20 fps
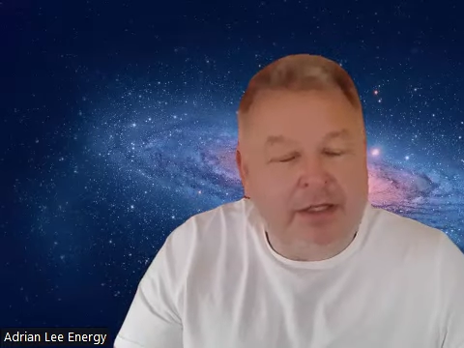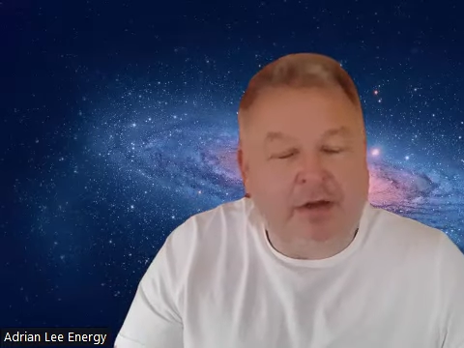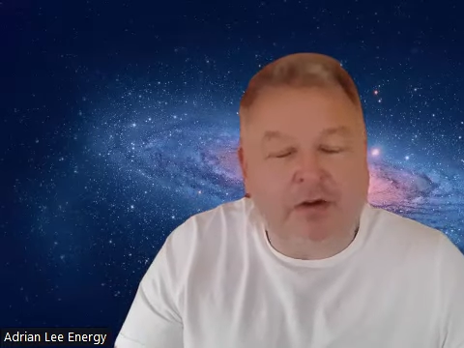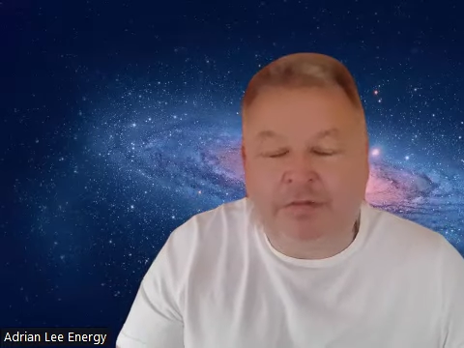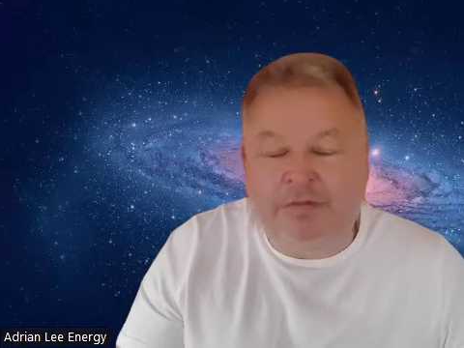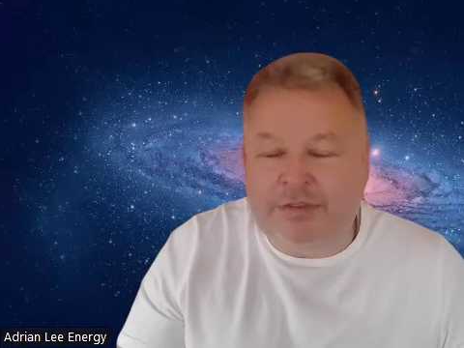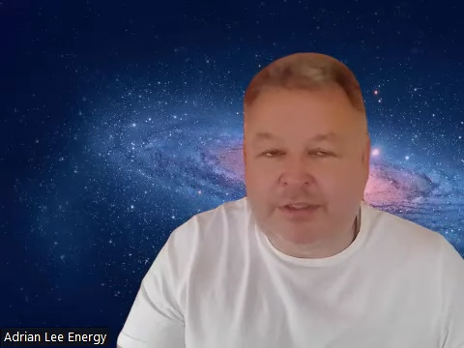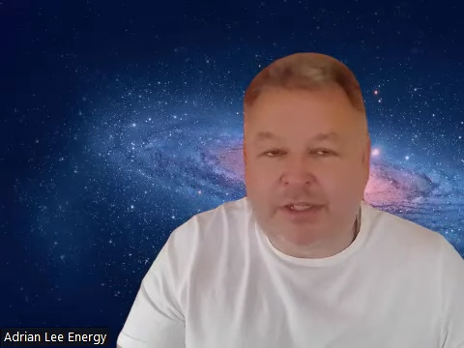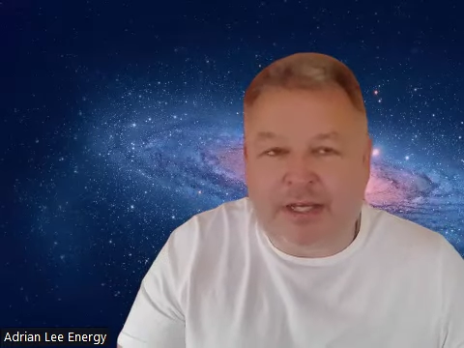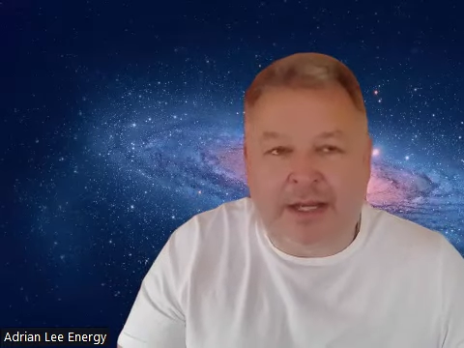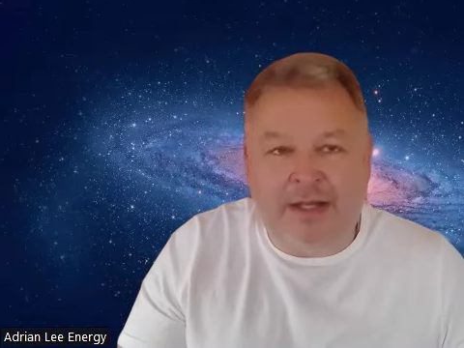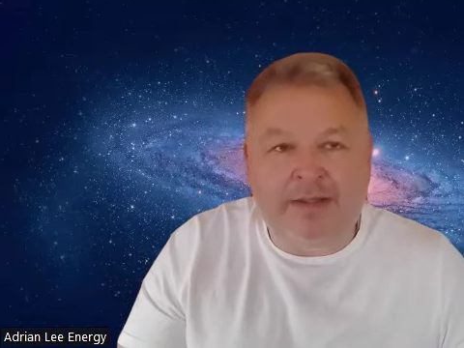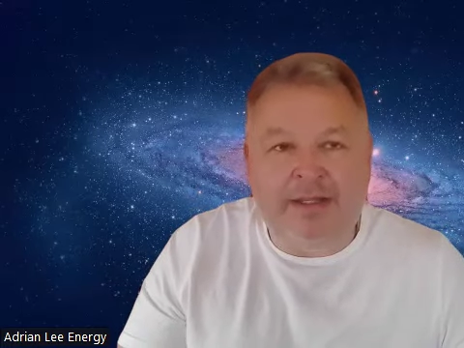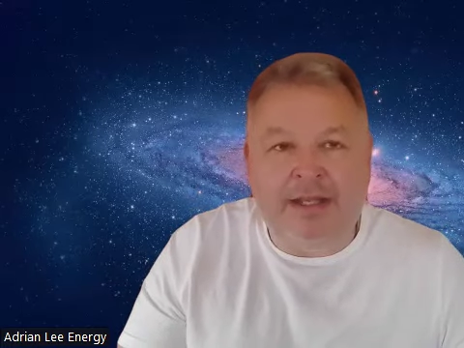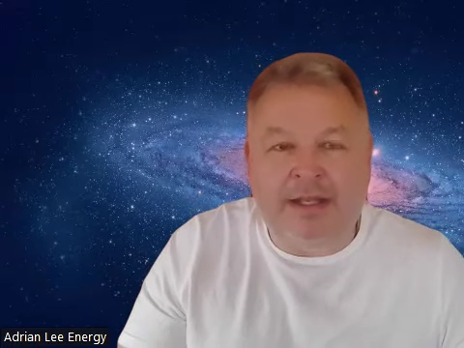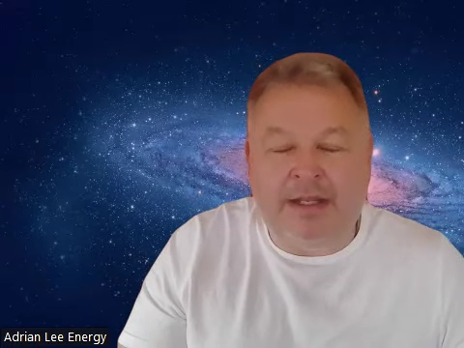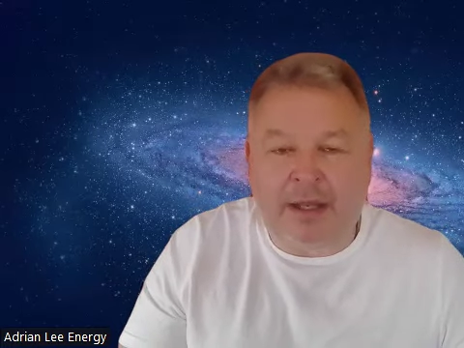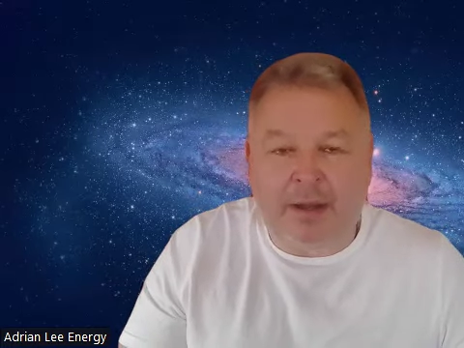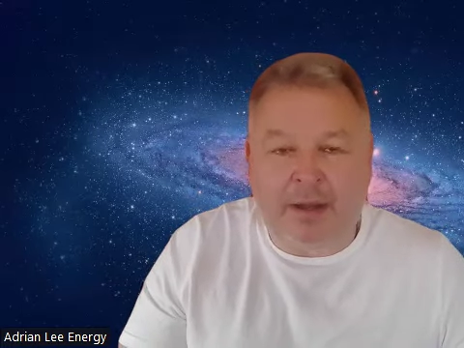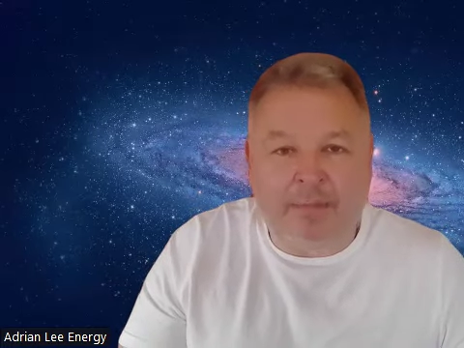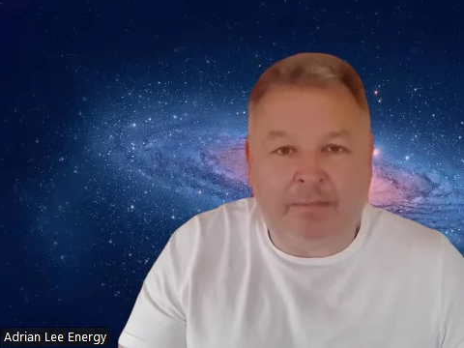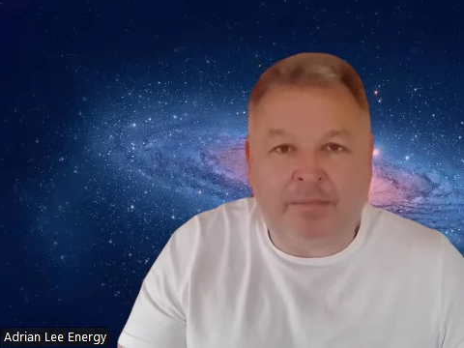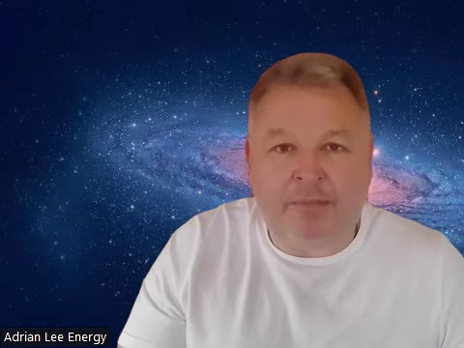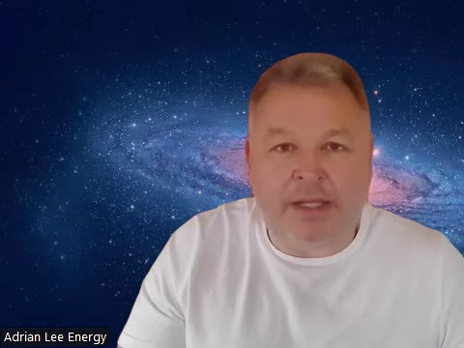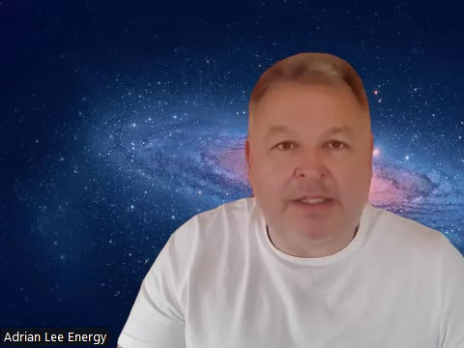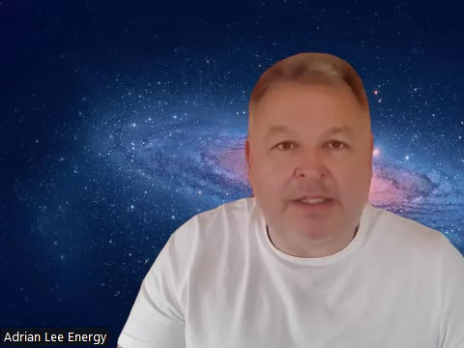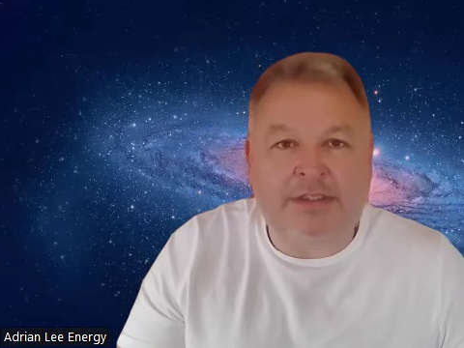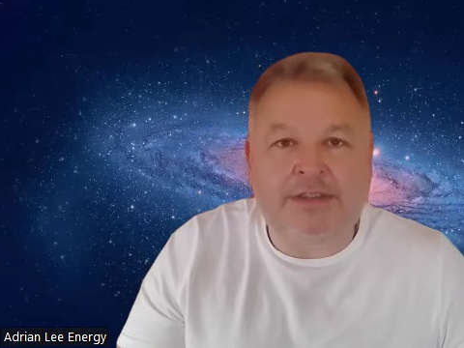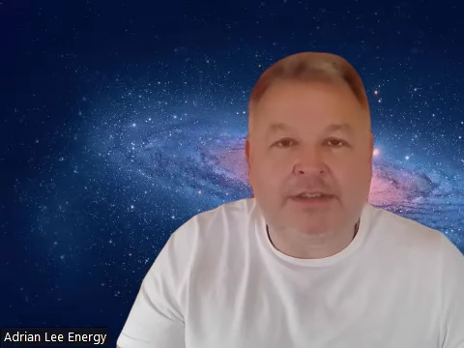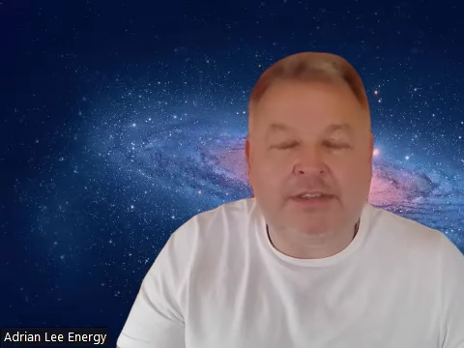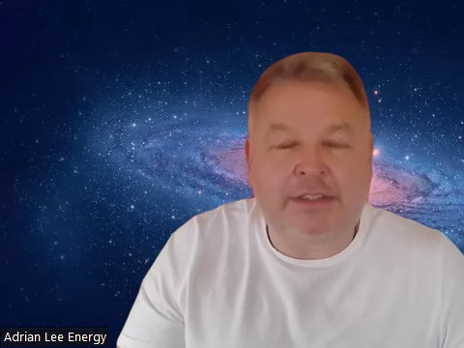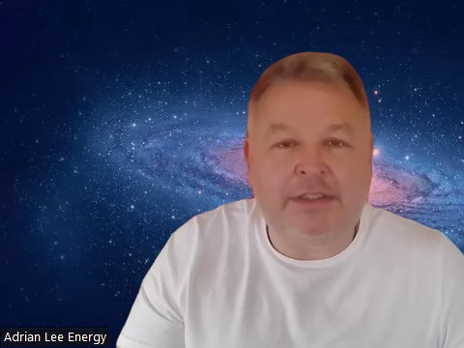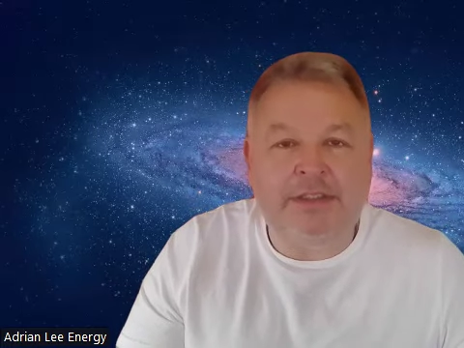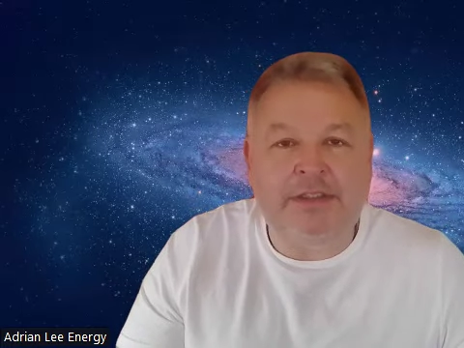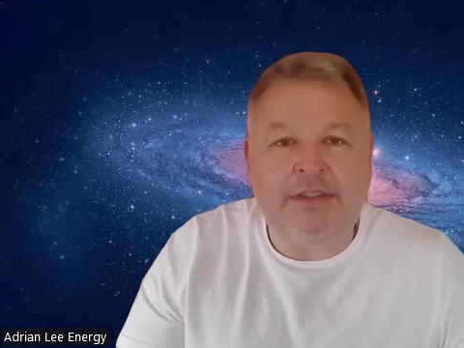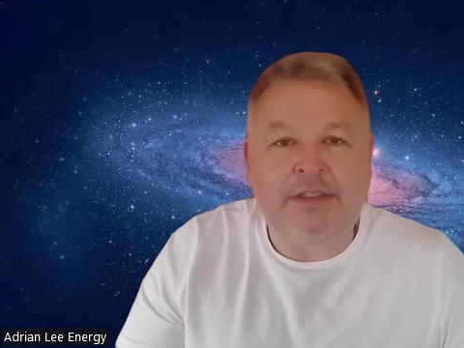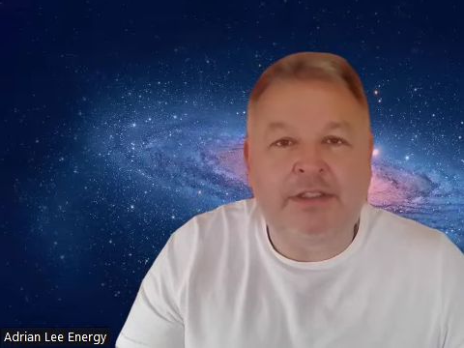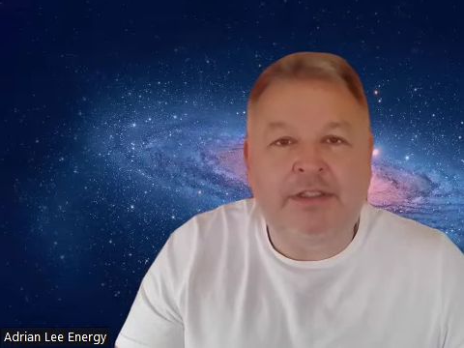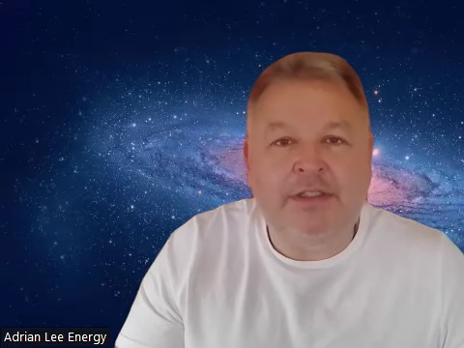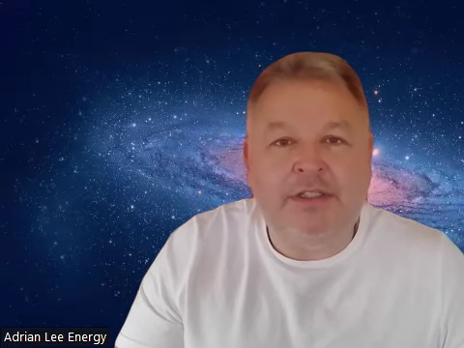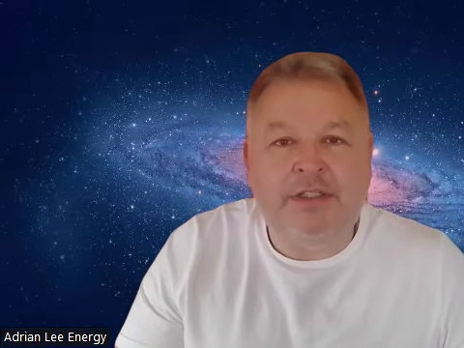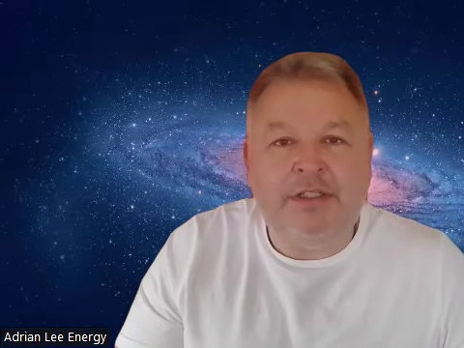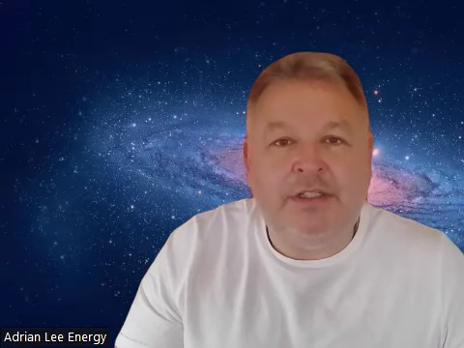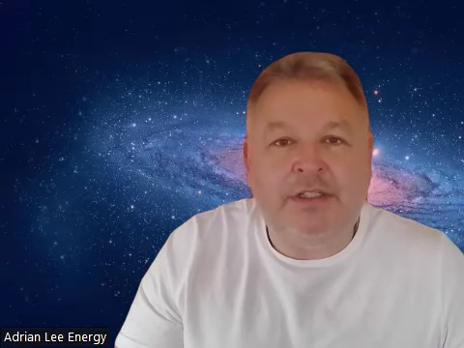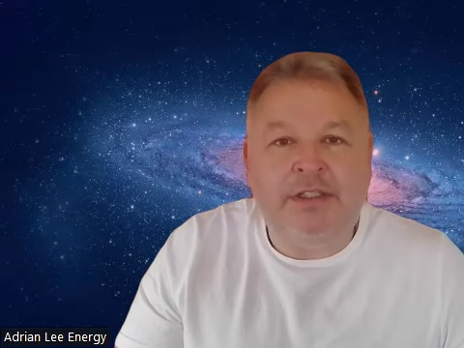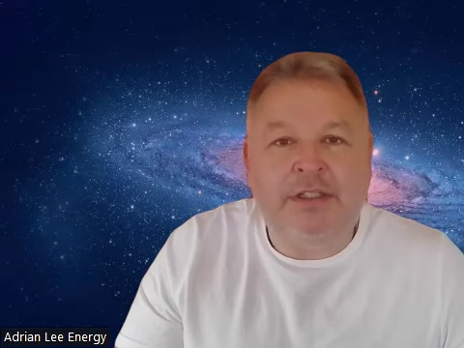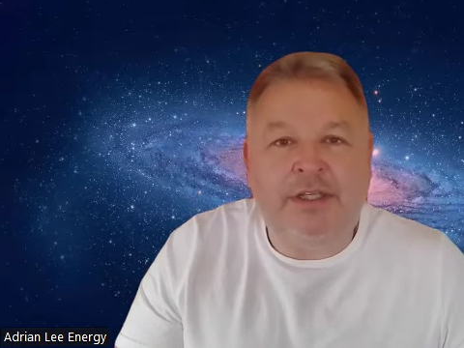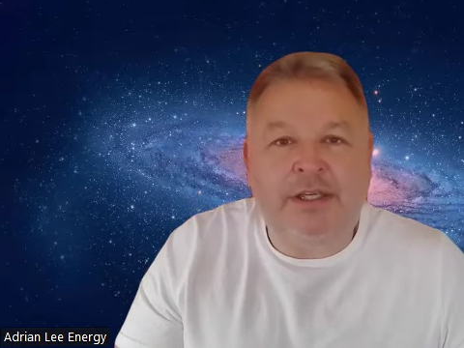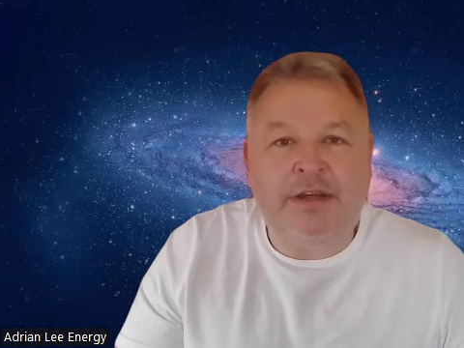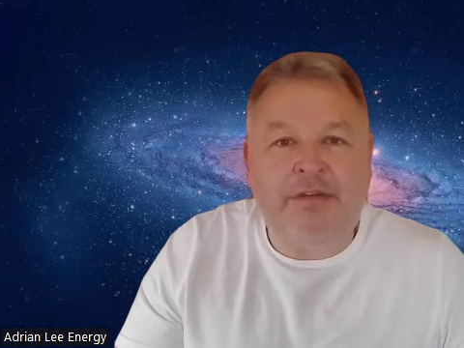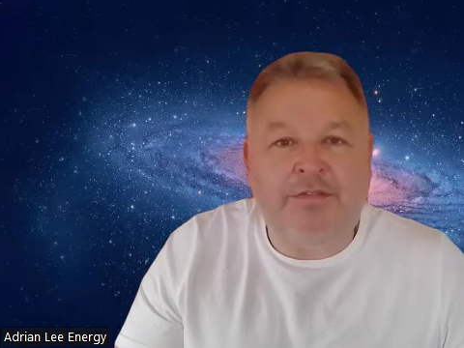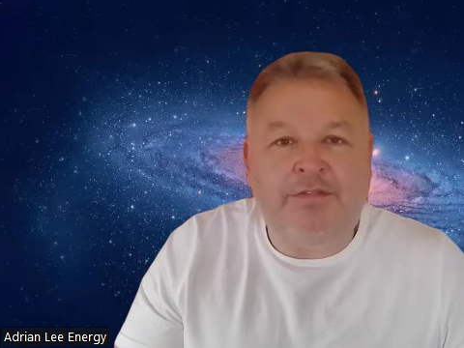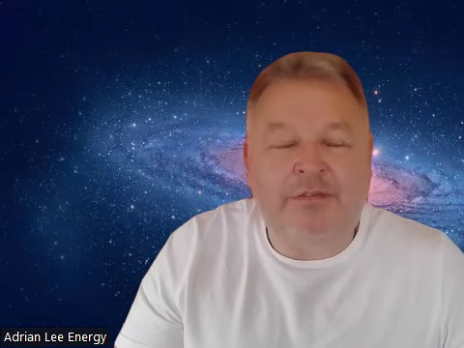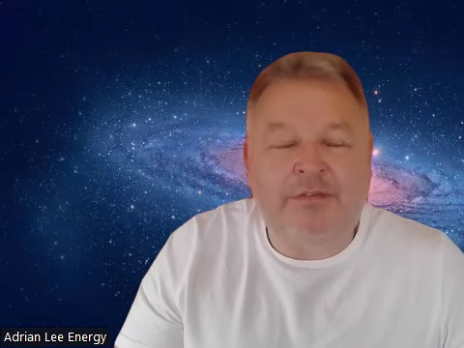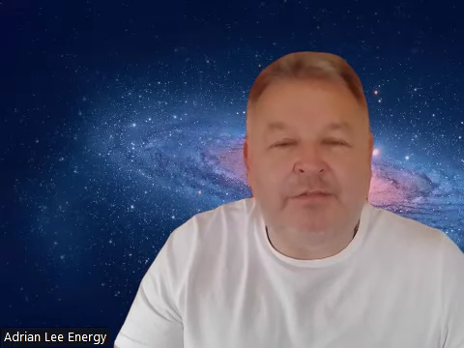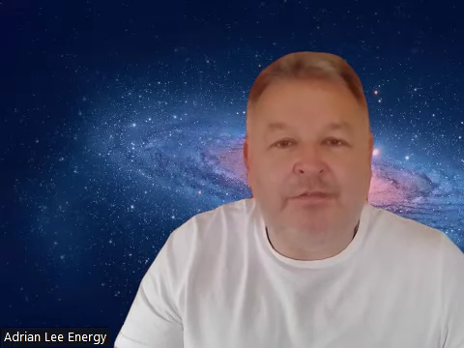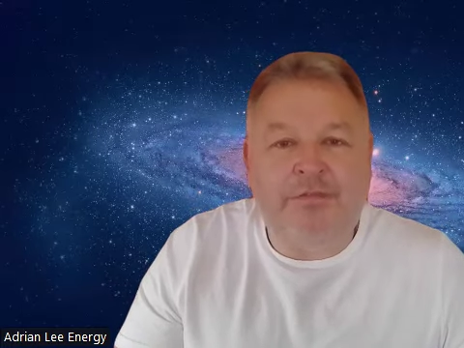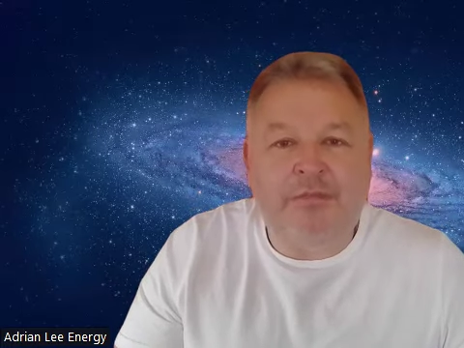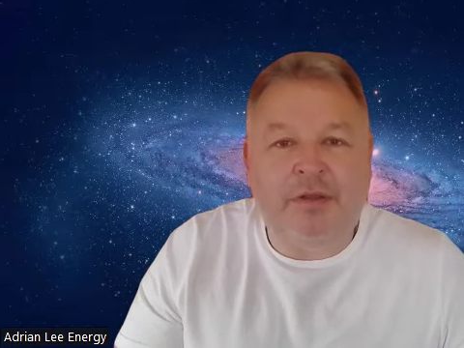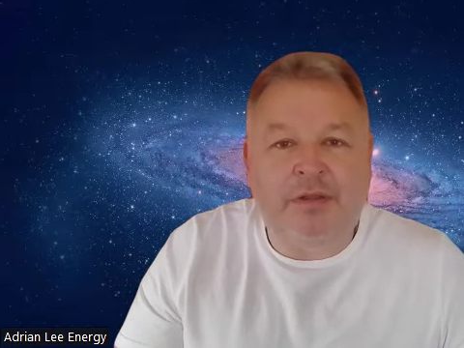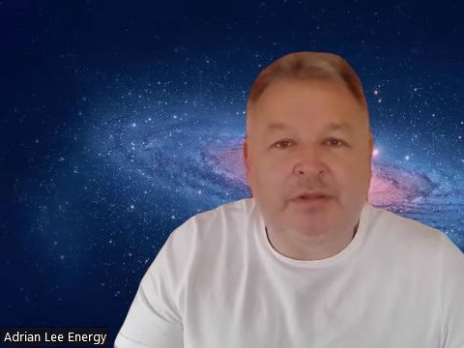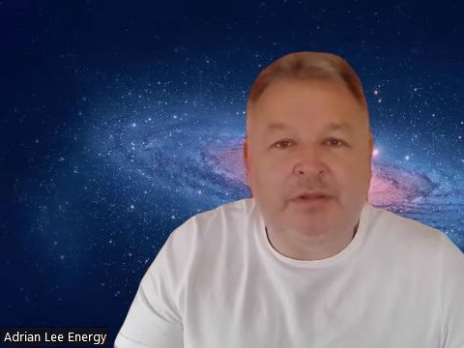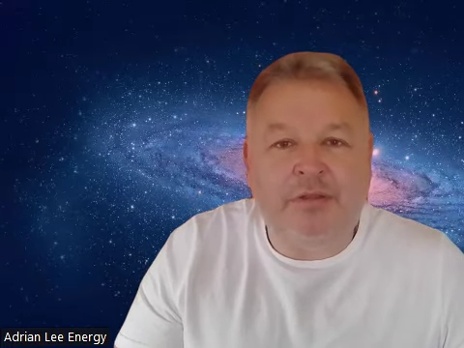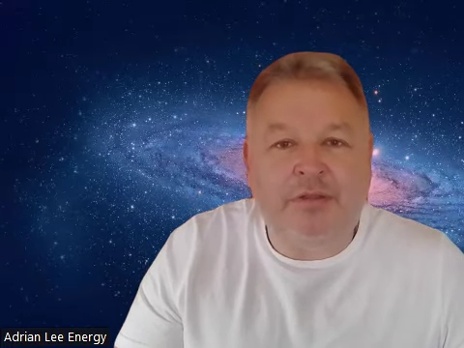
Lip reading: obviously I had that amazing year from